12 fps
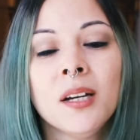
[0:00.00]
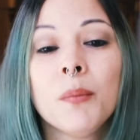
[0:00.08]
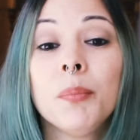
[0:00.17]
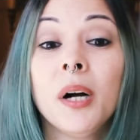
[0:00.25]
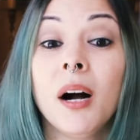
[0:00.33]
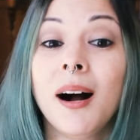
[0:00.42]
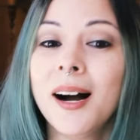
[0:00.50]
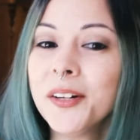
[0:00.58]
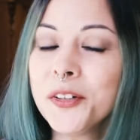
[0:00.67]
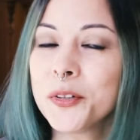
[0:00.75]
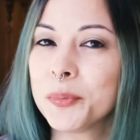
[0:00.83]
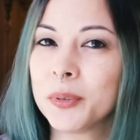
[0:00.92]
But
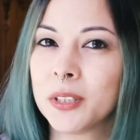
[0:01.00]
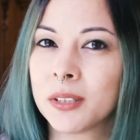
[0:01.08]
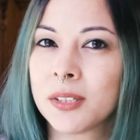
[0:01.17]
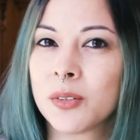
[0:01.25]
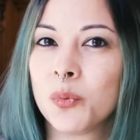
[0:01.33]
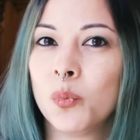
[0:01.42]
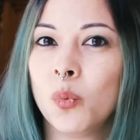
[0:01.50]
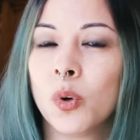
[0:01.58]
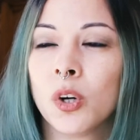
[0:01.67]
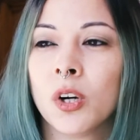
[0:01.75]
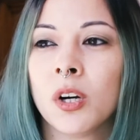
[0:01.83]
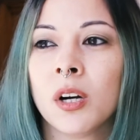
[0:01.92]
audiobooks
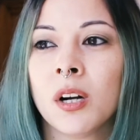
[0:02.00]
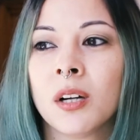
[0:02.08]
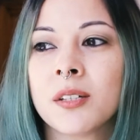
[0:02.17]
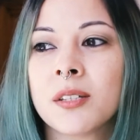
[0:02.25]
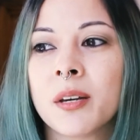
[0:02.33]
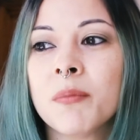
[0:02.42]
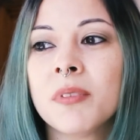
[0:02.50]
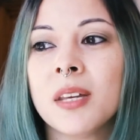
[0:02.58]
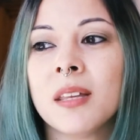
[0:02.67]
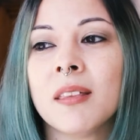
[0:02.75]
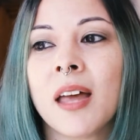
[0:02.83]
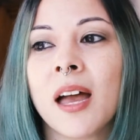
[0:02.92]
were
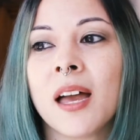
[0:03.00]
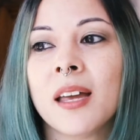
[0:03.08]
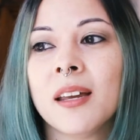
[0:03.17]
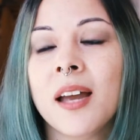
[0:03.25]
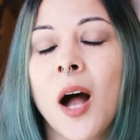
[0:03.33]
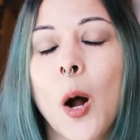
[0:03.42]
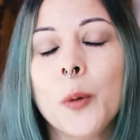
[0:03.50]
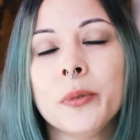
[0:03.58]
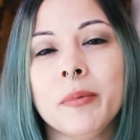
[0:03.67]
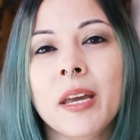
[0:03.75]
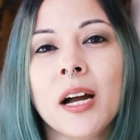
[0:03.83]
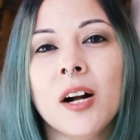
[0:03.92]
something that helped
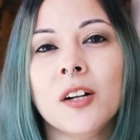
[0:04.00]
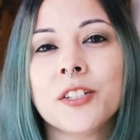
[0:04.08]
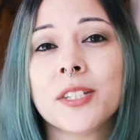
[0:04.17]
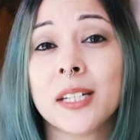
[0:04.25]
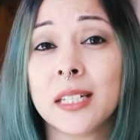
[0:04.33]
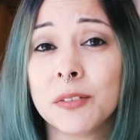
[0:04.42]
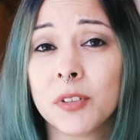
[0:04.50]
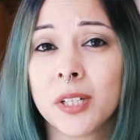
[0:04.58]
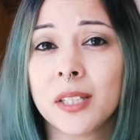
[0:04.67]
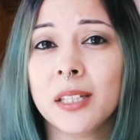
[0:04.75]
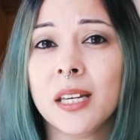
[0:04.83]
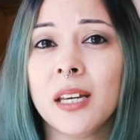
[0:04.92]
me out
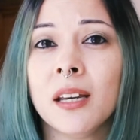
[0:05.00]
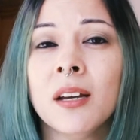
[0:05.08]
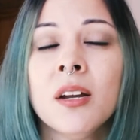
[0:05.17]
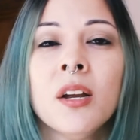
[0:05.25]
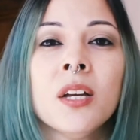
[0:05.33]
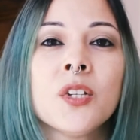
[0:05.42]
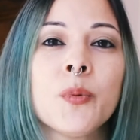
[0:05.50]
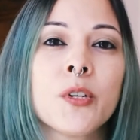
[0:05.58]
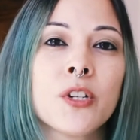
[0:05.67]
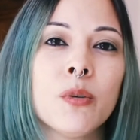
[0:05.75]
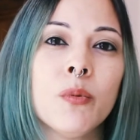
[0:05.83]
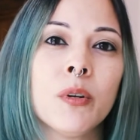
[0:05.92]
significantly,
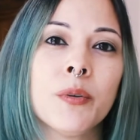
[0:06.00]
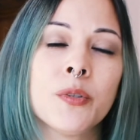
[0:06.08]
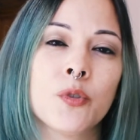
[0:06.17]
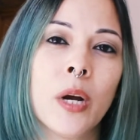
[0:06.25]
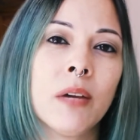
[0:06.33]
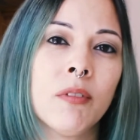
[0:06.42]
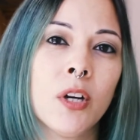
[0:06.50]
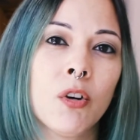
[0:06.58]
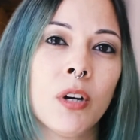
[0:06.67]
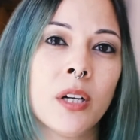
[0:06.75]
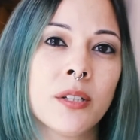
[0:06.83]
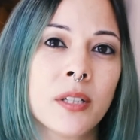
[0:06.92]
especially when I was driving
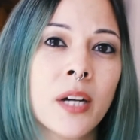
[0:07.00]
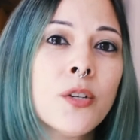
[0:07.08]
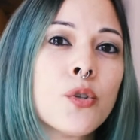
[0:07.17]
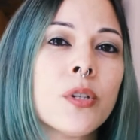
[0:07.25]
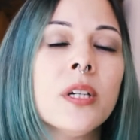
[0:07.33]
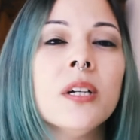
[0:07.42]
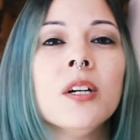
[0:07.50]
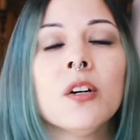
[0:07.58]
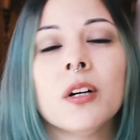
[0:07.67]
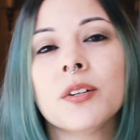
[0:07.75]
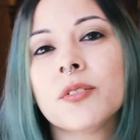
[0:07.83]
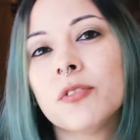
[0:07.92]
cross country or
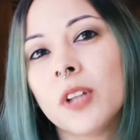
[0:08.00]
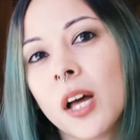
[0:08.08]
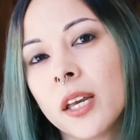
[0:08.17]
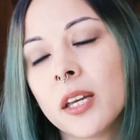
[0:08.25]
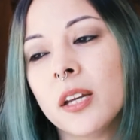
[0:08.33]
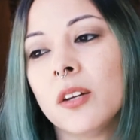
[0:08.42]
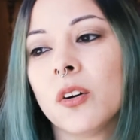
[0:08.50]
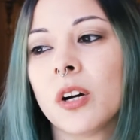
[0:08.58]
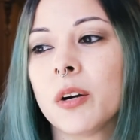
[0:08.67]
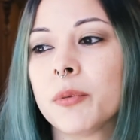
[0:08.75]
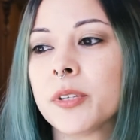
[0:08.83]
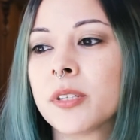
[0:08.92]
I was flying or
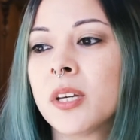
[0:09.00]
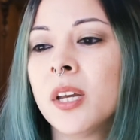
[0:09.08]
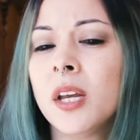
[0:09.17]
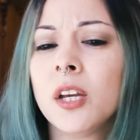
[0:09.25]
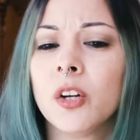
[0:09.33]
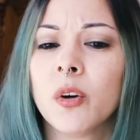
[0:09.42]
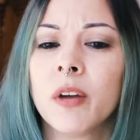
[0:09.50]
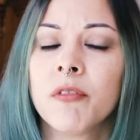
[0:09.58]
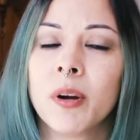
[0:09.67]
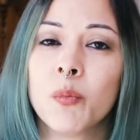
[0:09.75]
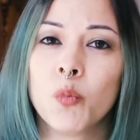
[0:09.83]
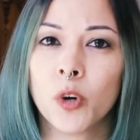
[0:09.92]
I was, you know, if
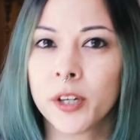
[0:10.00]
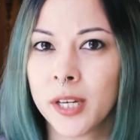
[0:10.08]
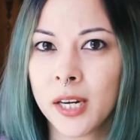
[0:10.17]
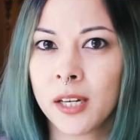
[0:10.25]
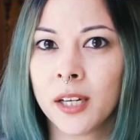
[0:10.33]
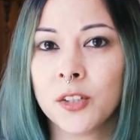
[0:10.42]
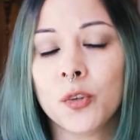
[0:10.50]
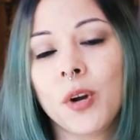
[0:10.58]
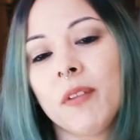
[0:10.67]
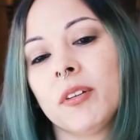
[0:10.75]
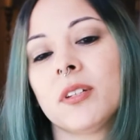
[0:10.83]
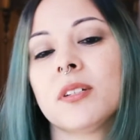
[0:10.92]
I'm working, I do
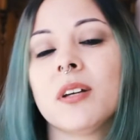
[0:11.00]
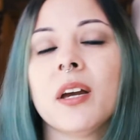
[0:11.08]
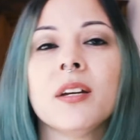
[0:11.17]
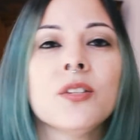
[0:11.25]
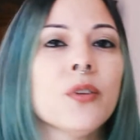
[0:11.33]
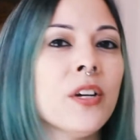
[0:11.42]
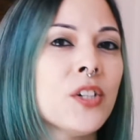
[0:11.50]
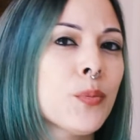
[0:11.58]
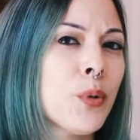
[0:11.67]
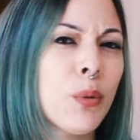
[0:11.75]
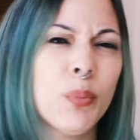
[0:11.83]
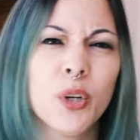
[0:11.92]
graphic design, so I just
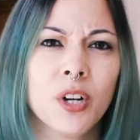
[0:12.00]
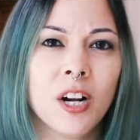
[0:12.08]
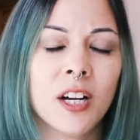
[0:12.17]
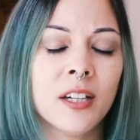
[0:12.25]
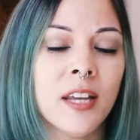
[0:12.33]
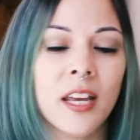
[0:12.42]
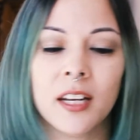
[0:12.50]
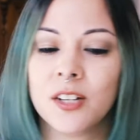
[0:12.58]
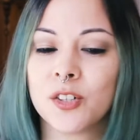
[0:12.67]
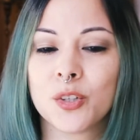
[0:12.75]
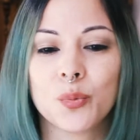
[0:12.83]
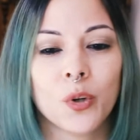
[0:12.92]
put a book on and I
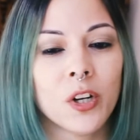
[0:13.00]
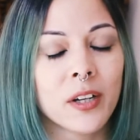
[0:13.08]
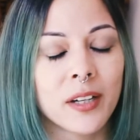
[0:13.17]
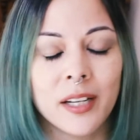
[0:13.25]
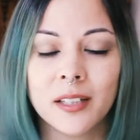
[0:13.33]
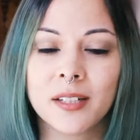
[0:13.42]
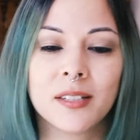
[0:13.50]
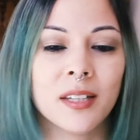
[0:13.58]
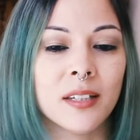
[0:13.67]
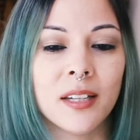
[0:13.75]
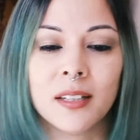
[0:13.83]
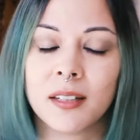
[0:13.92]
just work and I listen
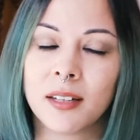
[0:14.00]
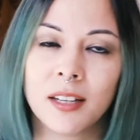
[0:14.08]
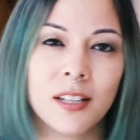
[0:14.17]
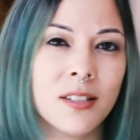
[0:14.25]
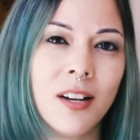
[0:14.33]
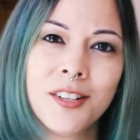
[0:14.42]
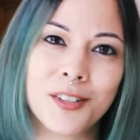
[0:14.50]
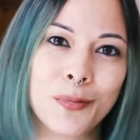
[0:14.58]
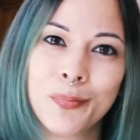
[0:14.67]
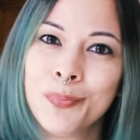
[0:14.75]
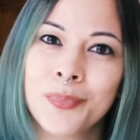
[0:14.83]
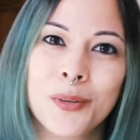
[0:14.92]
and it's awesome.
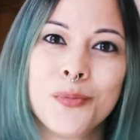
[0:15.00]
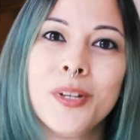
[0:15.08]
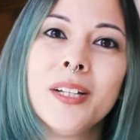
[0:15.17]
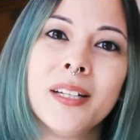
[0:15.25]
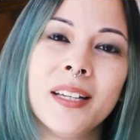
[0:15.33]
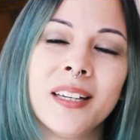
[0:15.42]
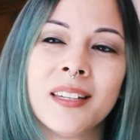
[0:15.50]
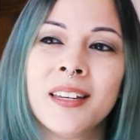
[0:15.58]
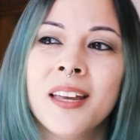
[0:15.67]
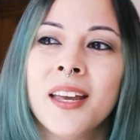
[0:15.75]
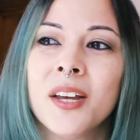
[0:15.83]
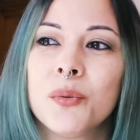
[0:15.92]
It really, and
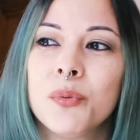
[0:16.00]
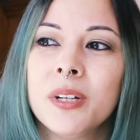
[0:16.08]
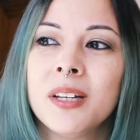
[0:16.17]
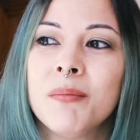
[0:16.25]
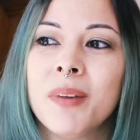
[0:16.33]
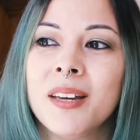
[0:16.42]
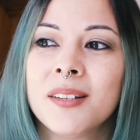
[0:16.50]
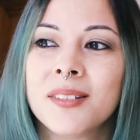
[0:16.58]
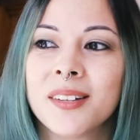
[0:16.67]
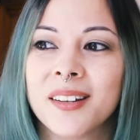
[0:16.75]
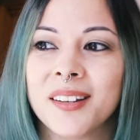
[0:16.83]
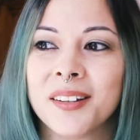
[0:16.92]
it really makes,
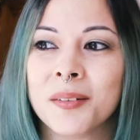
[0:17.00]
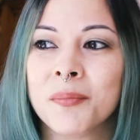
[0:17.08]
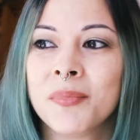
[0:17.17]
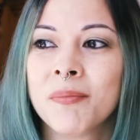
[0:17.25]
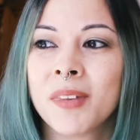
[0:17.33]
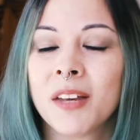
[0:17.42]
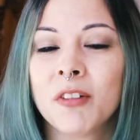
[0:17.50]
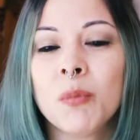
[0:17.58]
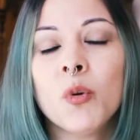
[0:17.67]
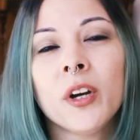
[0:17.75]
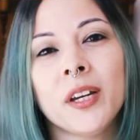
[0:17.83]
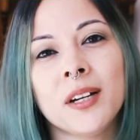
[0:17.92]
uh, if I'm
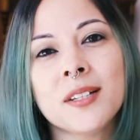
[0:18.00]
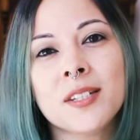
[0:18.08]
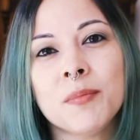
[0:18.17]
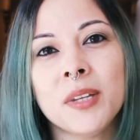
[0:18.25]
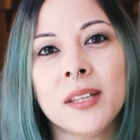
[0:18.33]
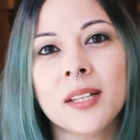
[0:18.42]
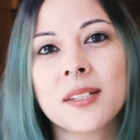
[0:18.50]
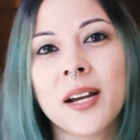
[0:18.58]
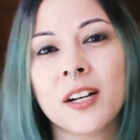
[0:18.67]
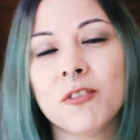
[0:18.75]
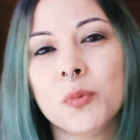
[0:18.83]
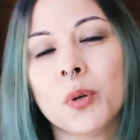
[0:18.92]
working on something that's
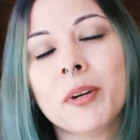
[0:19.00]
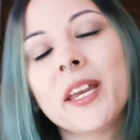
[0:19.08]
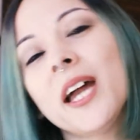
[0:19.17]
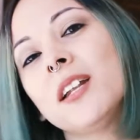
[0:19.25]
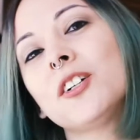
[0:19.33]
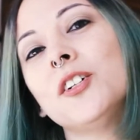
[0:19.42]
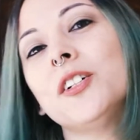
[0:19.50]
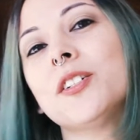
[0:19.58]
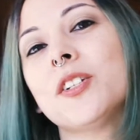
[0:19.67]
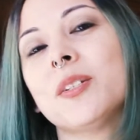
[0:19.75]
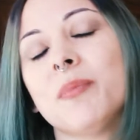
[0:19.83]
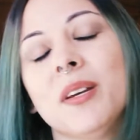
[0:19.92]
kind of more mechanical, it
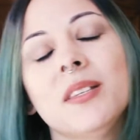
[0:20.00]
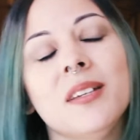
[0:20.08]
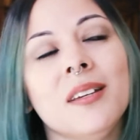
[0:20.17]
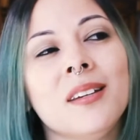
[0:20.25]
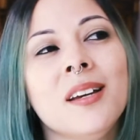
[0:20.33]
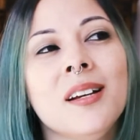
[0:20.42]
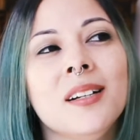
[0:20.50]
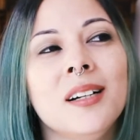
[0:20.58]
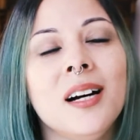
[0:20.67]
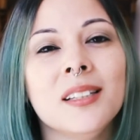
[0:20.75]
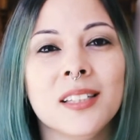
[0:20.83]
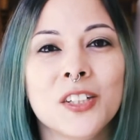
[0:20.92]
just makes it
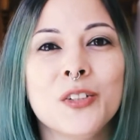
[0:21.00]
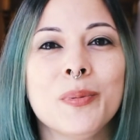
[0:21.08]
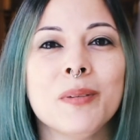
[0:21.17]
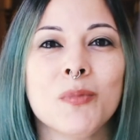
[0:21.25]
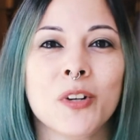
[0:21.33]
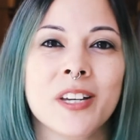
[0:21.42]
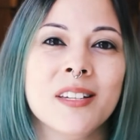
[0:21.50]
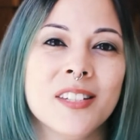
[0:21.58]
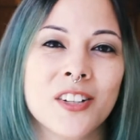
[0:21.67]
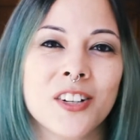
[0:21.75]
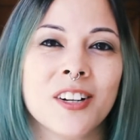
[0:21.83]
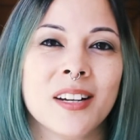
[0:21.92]
a little bit more
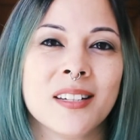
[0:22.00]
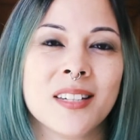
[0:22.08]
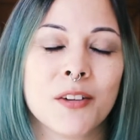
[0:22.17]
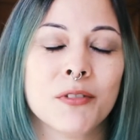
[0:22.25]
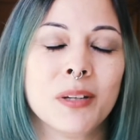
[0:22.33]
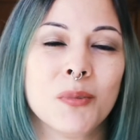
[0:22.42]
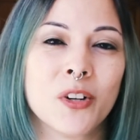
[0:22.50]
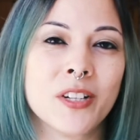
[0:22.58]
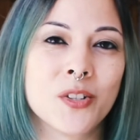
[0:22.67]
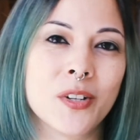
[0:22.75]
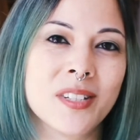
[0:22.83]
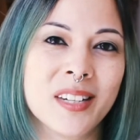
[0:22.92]
easier and definitely more
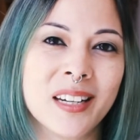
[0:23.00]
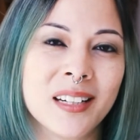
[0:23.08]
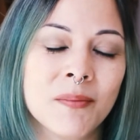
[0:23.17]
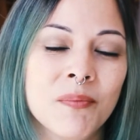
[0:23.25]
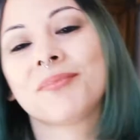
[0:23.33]
interesting.